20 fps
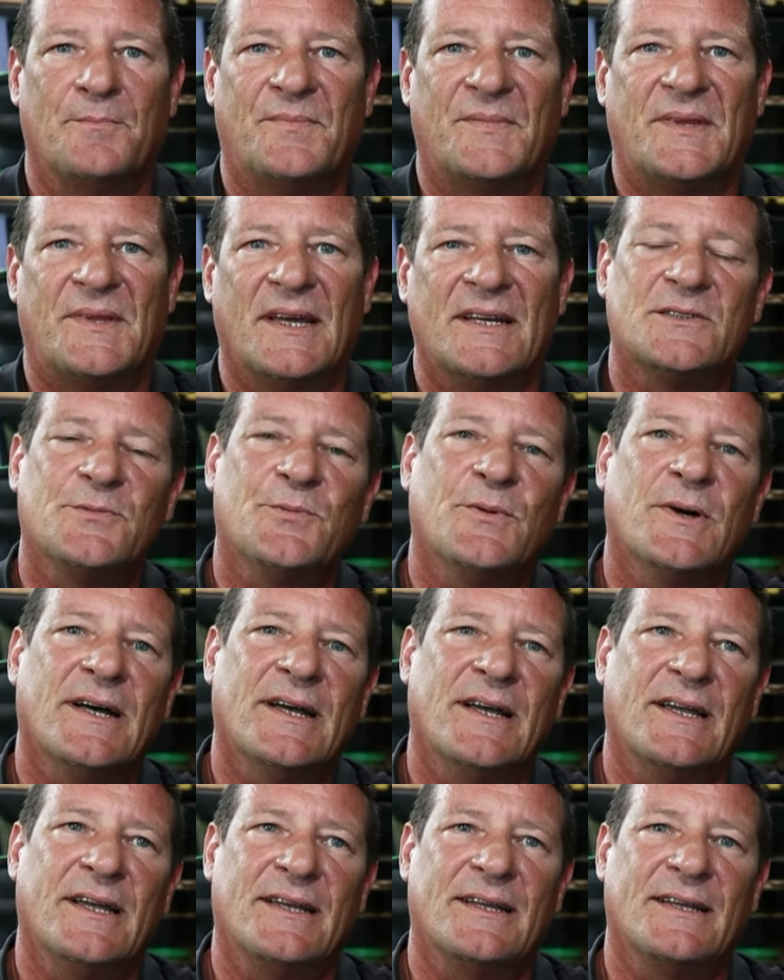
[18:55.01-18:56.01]
That's
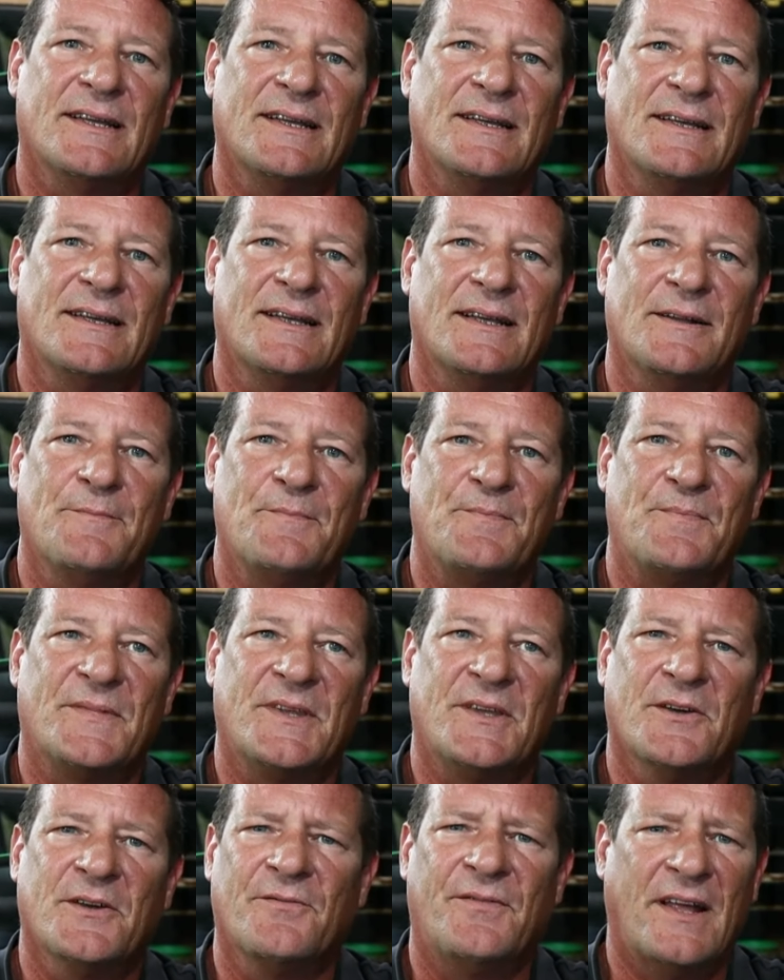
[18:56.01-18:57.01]
why,
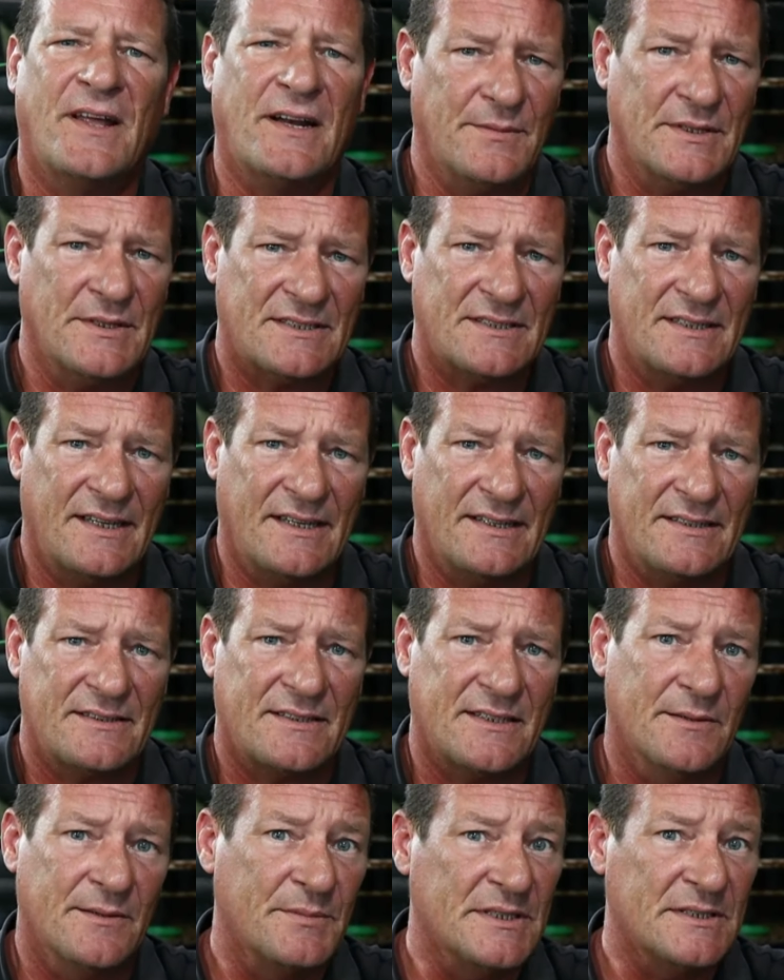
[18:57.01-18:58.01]
you know, venomous snakes
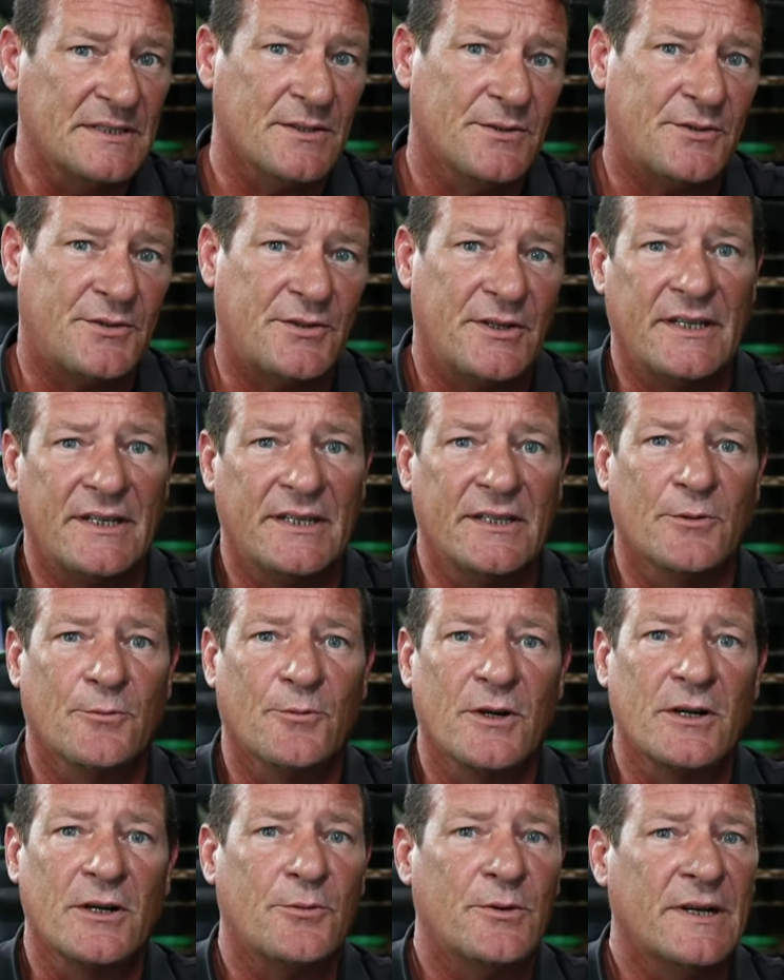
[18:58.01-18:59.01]
can be so tricky to
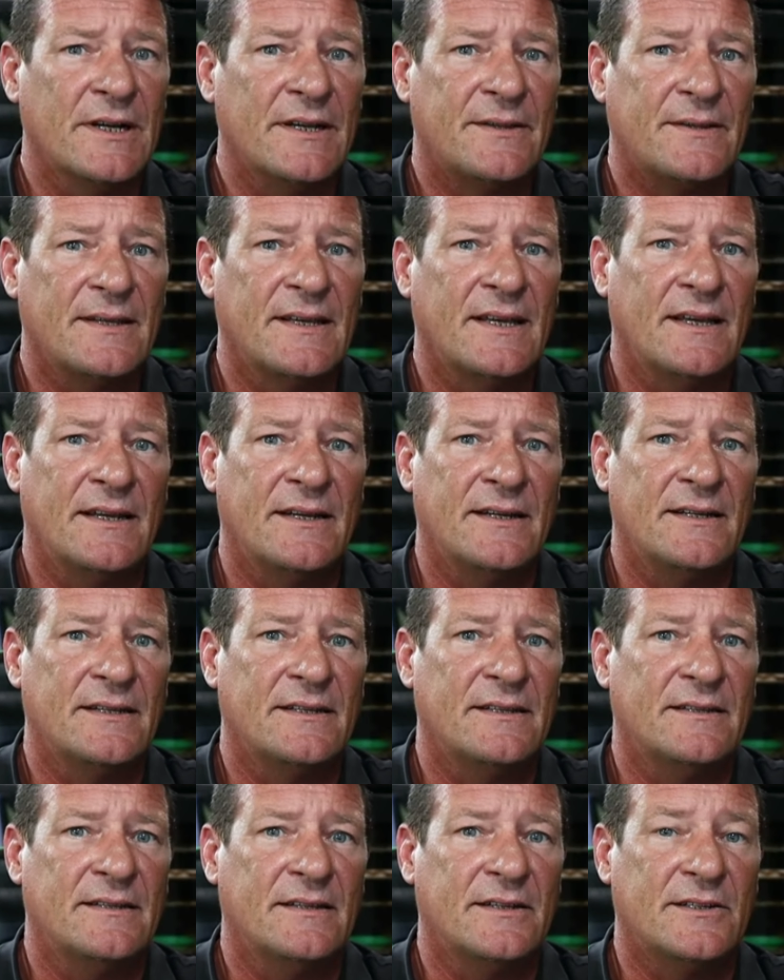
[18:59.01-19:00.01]
work with, and
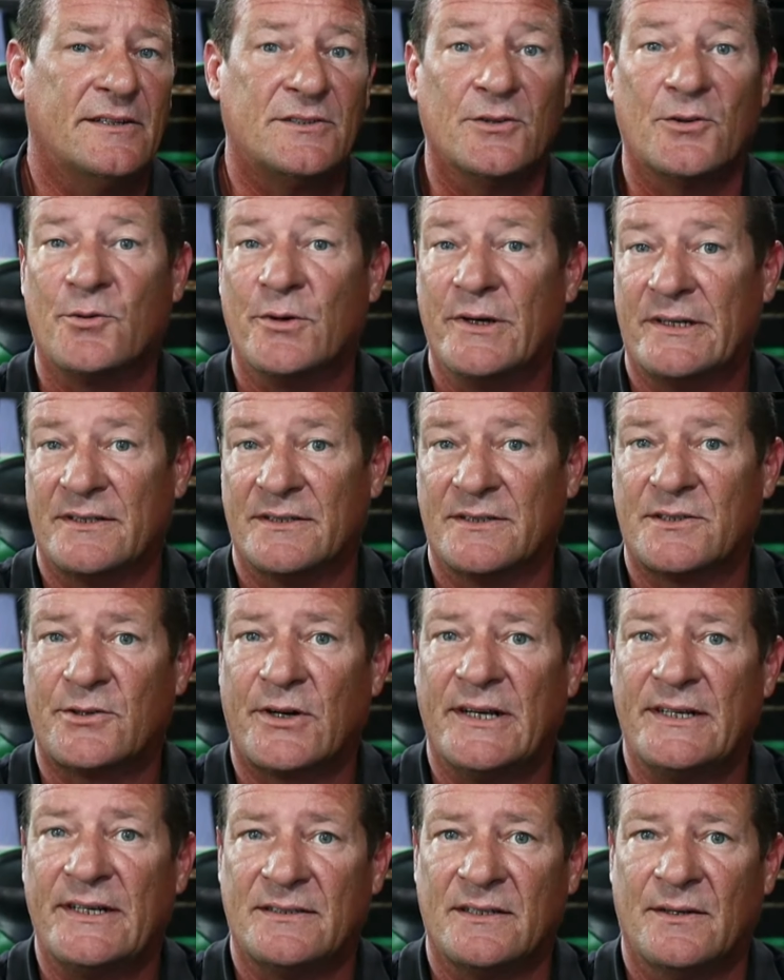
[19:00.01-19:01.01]
they're so quick to
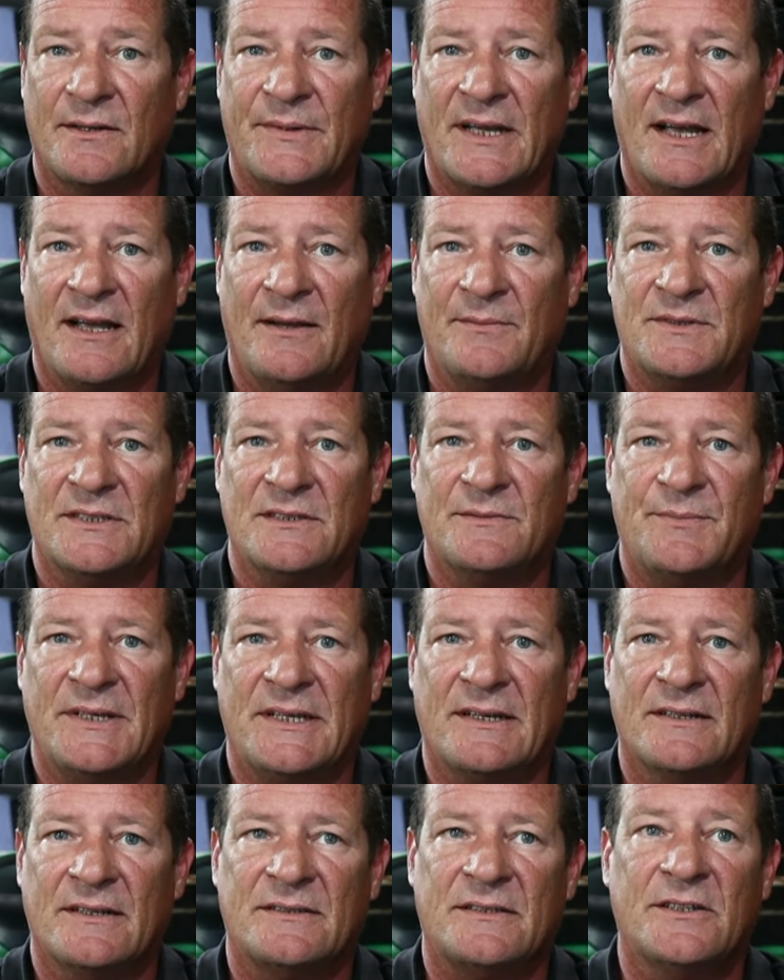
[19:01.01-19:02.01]
strike sometimes, is
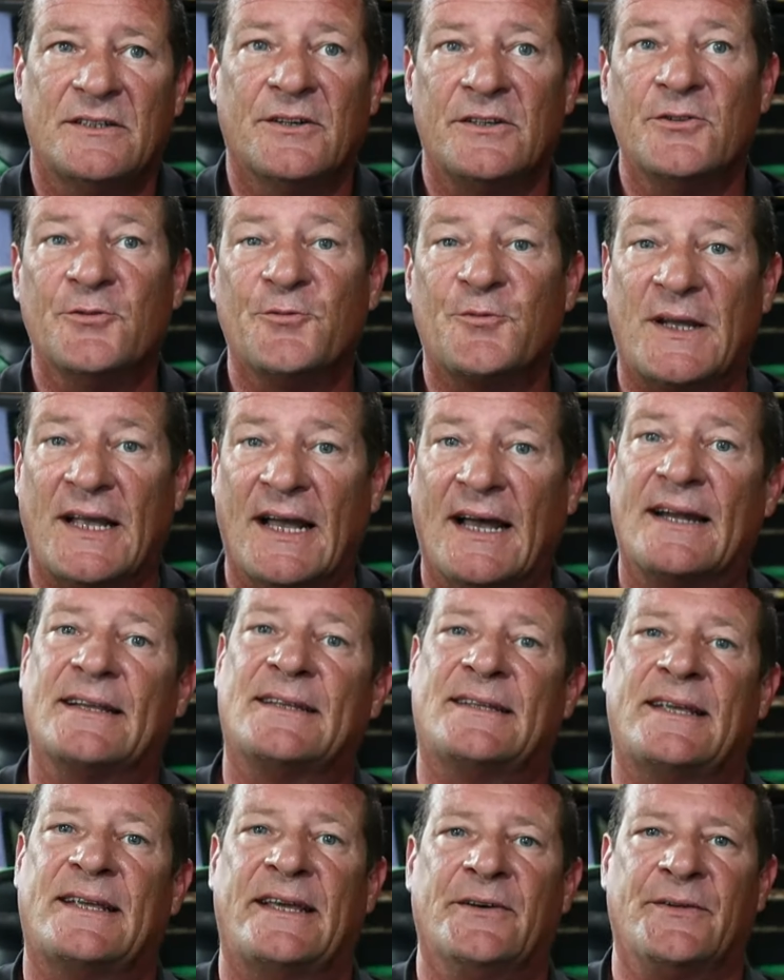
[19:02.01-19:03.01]
because, you know, you've got to
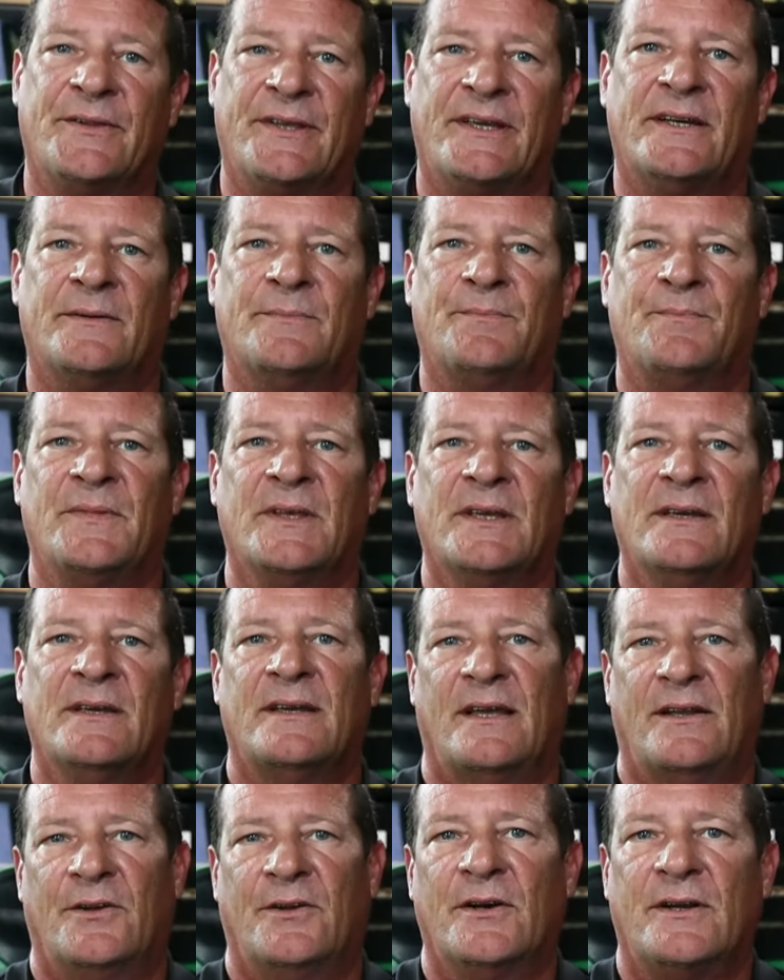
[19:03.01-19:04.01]
tail them
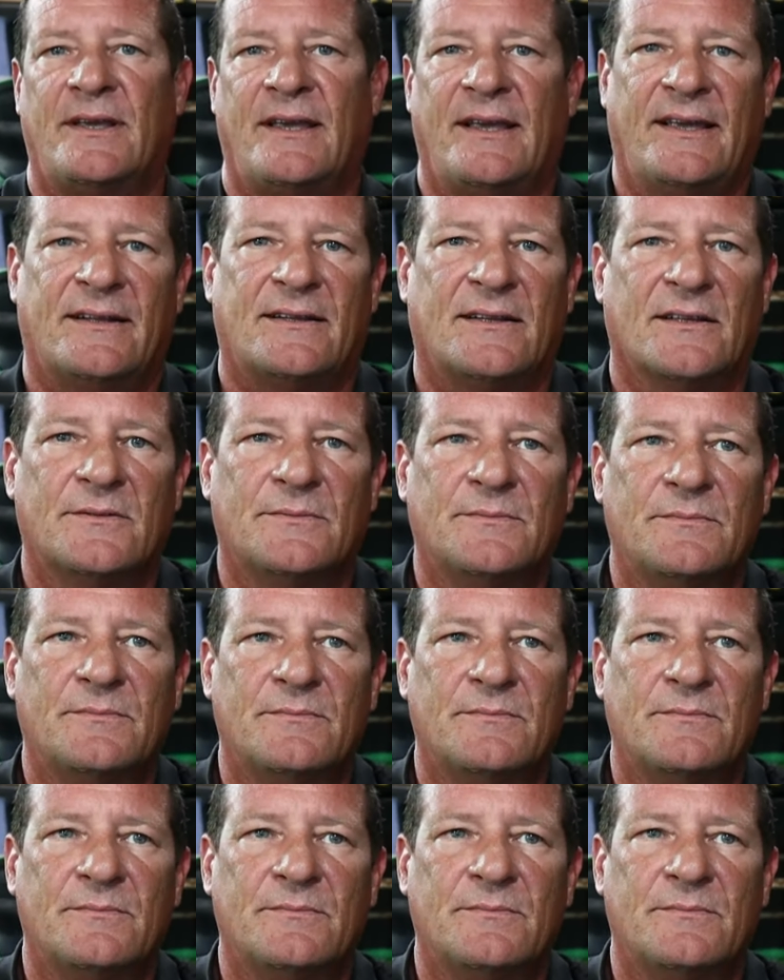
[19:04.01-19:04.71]
and hook handle them